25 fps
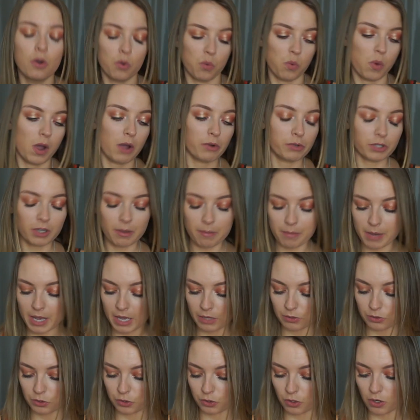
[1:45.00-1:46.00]
Well done,
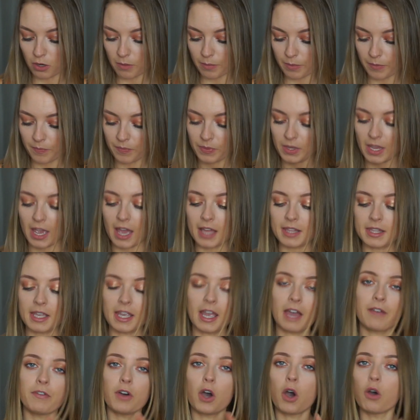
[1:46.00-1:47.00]
Pound Shop. And they
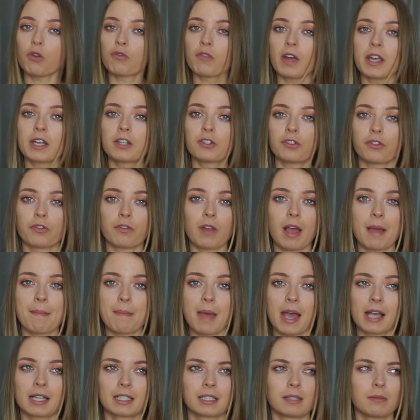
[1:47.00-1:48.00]
have a whole range of like
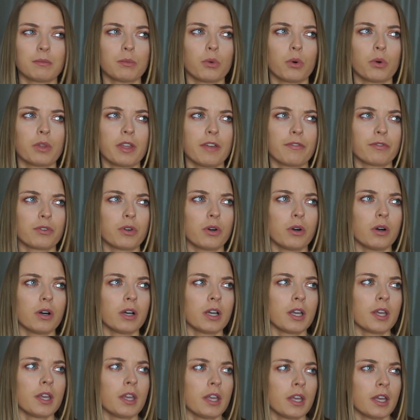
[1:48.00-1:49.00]
Max and More. They've got
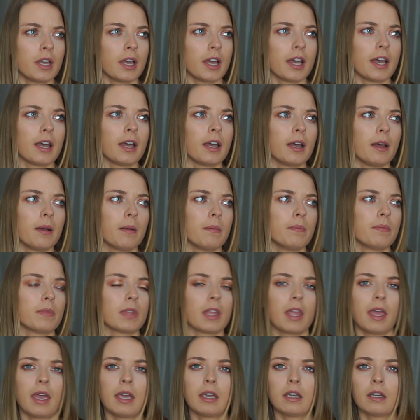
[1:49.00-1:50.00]

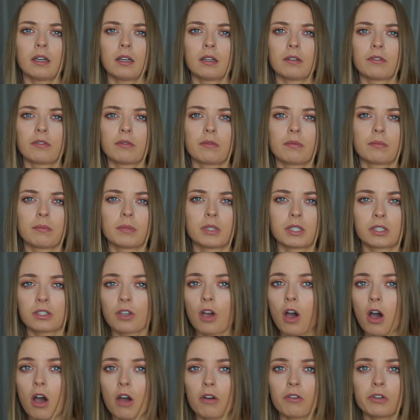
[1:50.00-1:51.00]
like
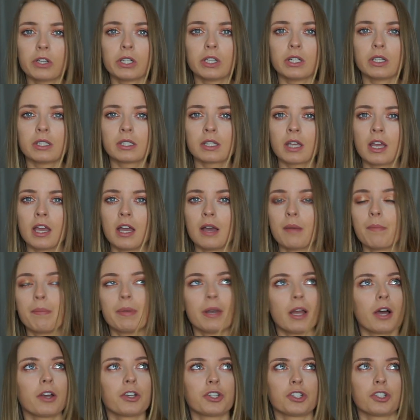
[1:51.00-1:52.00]
mascaras,
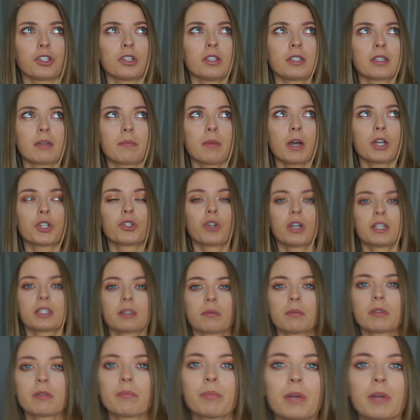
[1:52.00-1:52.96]
blushes. I might try some of the